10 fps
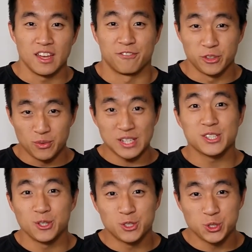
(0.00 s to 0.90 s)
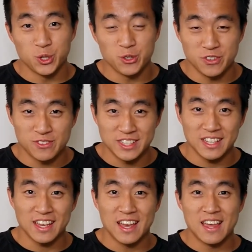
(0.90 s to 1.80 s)
And for the rest of you
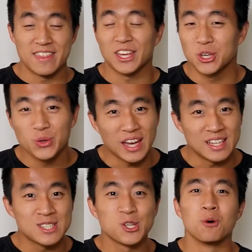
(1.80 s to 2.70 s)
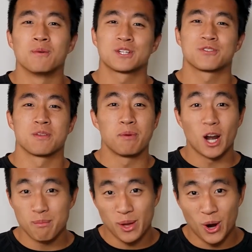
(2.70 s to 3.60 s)
250, thank you again so much from the
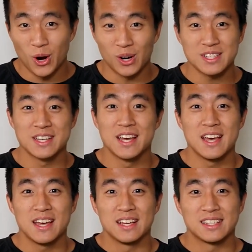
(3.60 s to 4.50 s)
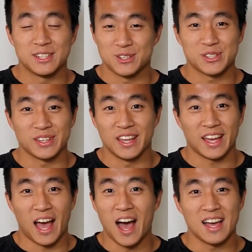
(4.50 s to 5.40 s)
bottom of my heart. Seriously,
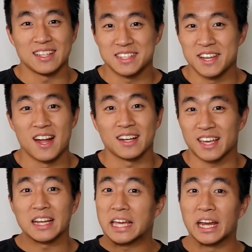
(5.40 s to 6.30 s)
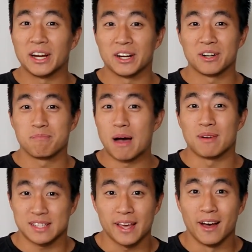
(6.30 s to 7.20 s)
like I did not get here by
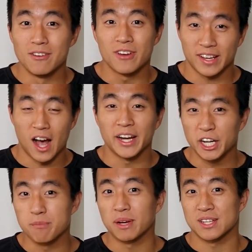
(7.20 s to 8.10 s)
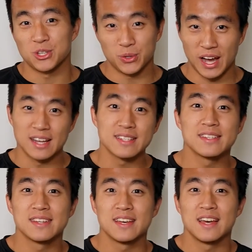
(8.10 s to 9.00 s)
myself. I got here because of you guys.
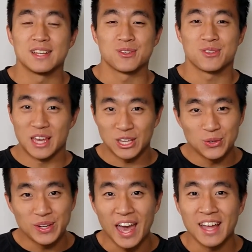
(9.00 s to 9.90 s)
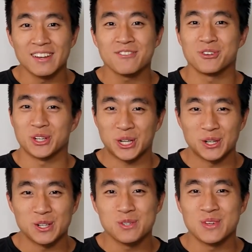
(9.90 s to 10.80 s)
And so thank you again for your
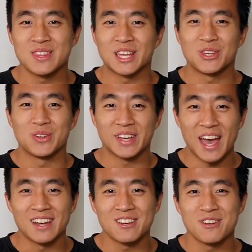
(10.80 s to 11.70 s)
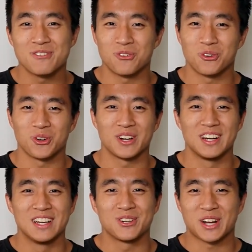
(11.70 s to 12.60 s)
encouragement. Thank you again for
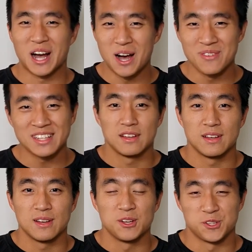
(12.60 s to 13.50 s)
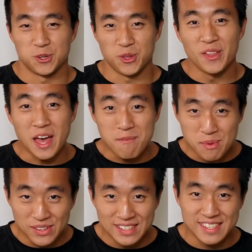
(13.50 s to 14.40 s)
your comments. So with all that
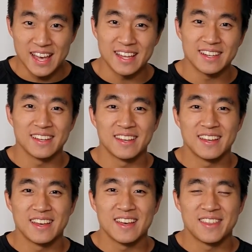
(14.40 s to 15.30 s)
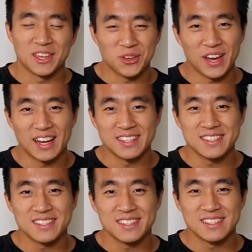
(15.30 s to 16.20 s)
being said, thank you guys
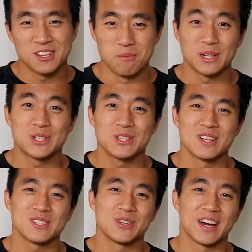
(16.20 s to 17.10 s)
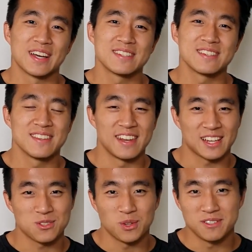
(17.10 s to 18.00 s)
so much. And I'll see you guys in the
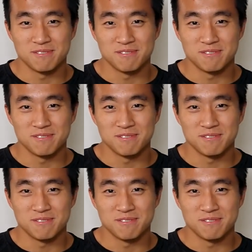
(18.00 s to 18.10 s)
next one.